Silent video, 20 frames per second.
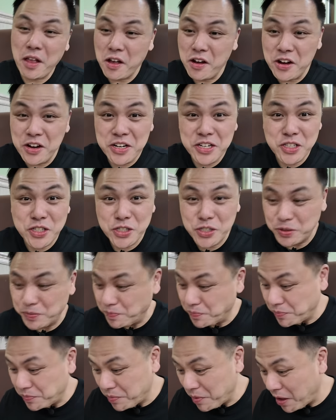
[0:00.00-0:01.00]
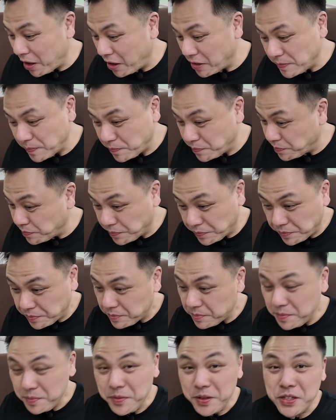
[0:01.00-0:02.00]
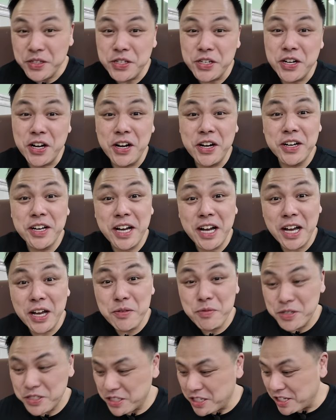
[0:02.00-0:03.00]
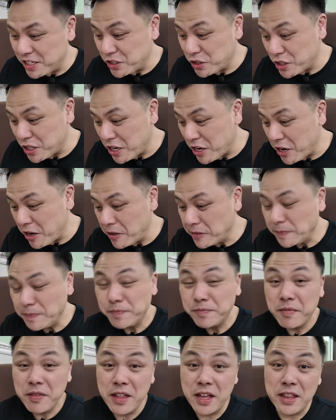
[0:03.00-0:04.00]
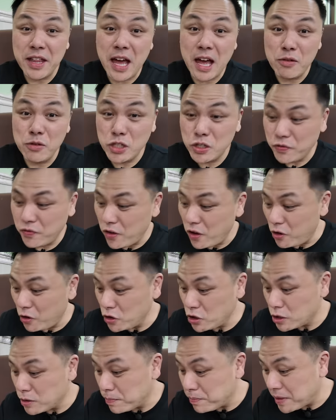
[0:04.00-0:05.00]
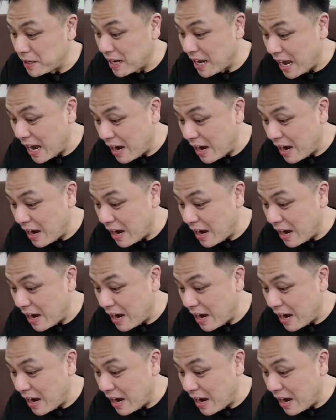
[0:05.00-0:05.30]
Honest to God, I was gonna say that that was false, but